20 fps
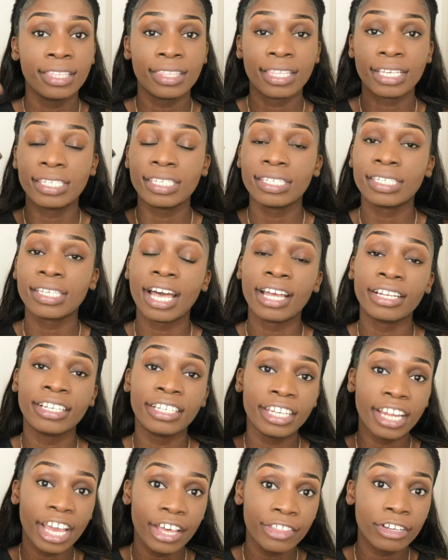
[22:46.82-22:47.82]
this is
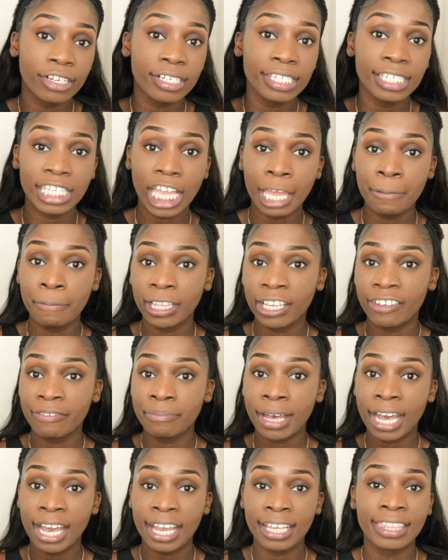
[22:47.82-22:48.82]
another staple of
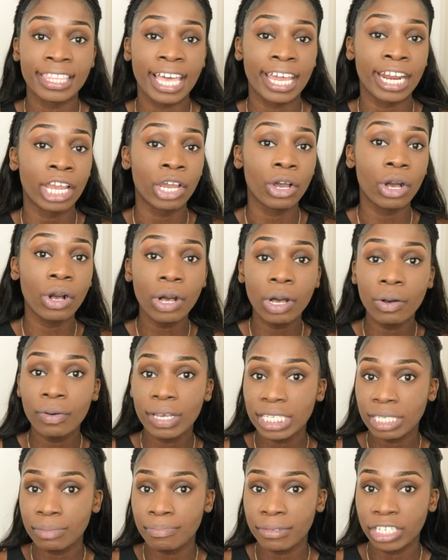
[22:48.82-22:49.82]
mine that I
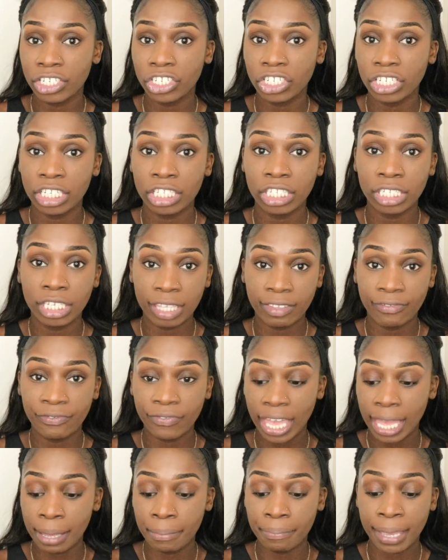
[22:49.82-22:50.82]
always mention to the
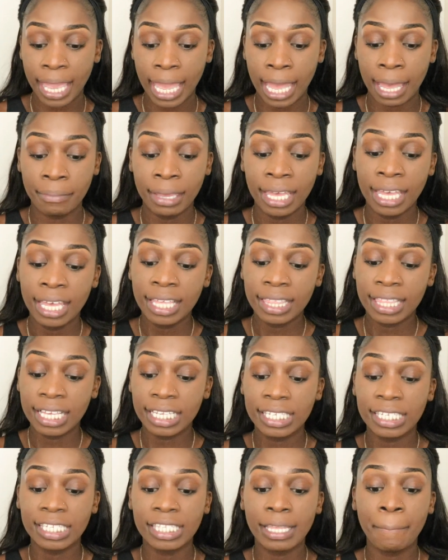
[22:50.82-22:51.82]
fam bam.
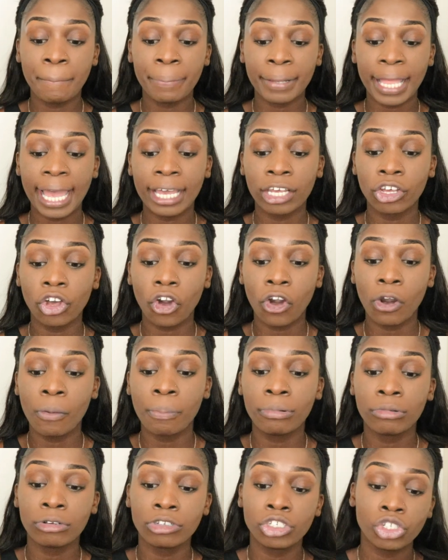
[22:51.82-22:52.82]
This is the Black
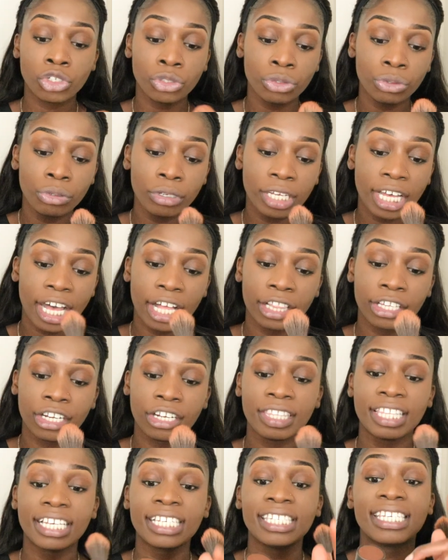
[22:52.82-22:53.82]
Opal True
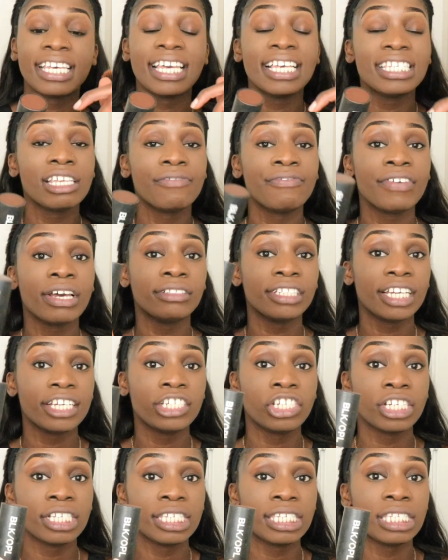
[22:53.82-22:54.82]
Color. This is a
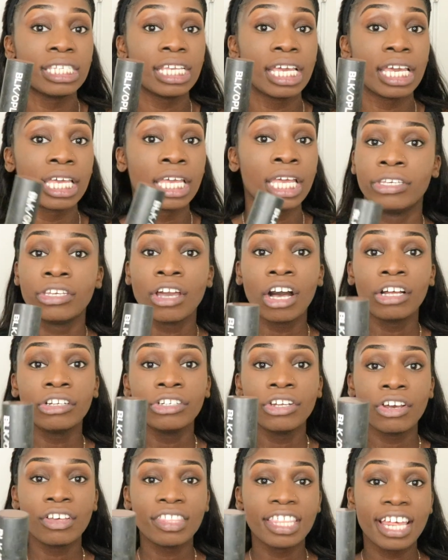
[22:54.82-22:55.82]
foundation stick. Y'all
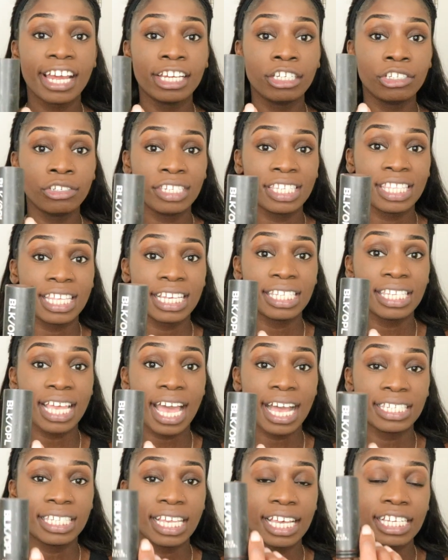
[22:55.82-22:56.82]
know that I use this
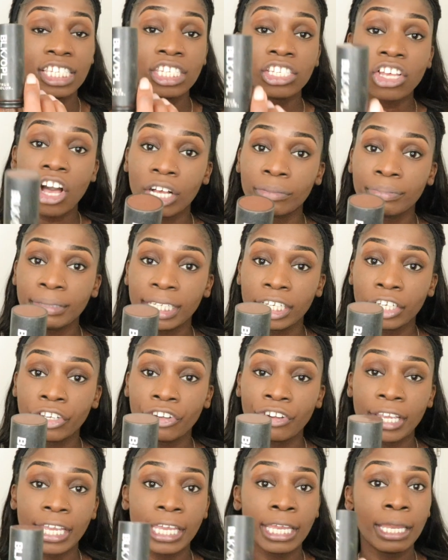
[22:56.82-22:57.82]
as a sculpting
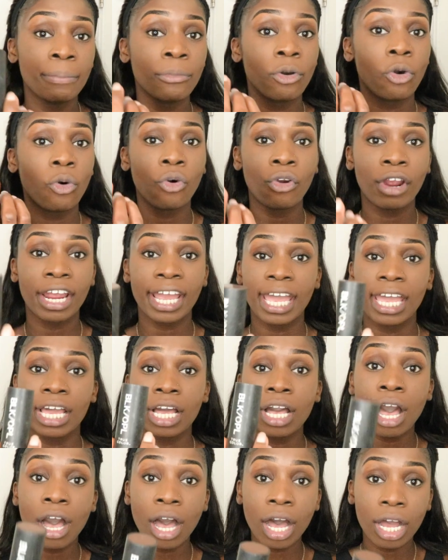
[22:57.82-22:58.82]
cream or a
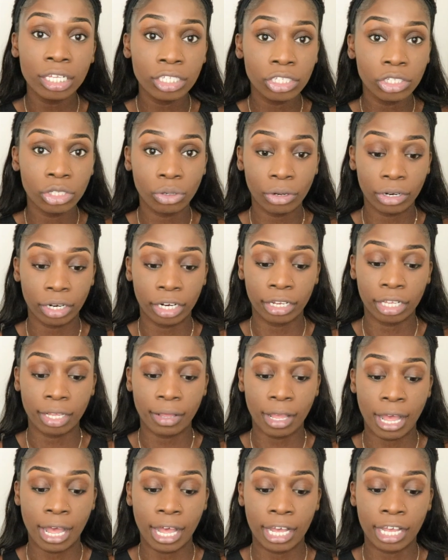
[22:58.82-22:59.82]
contour
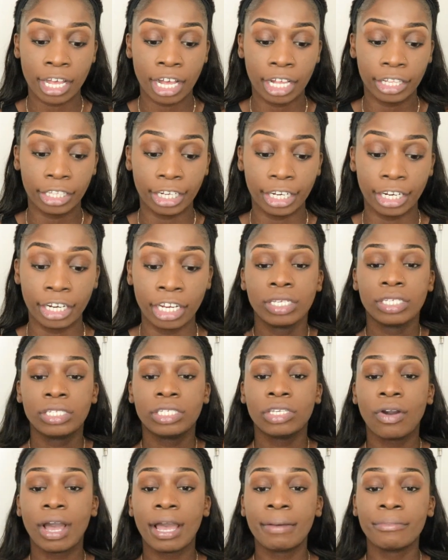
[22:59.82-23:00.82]
uh, color.
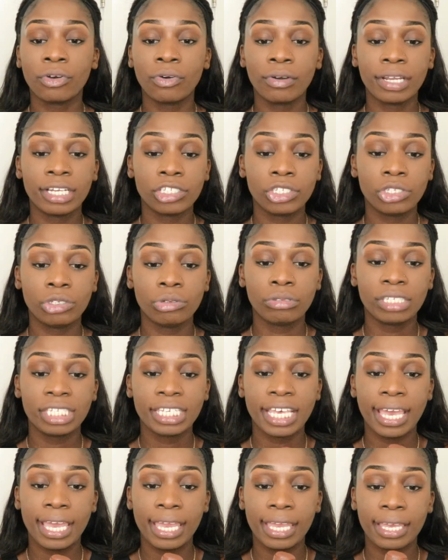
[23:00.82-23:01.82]
So I'm going to
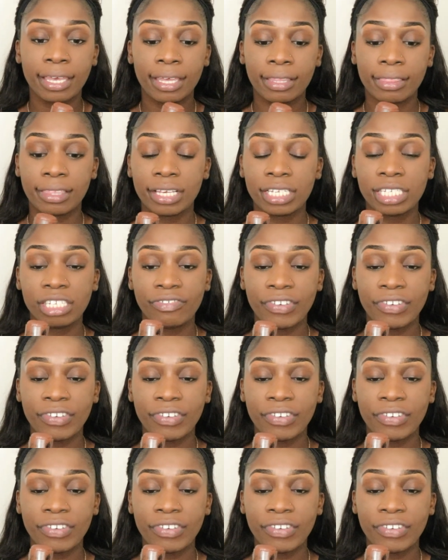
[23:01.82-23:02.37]
take this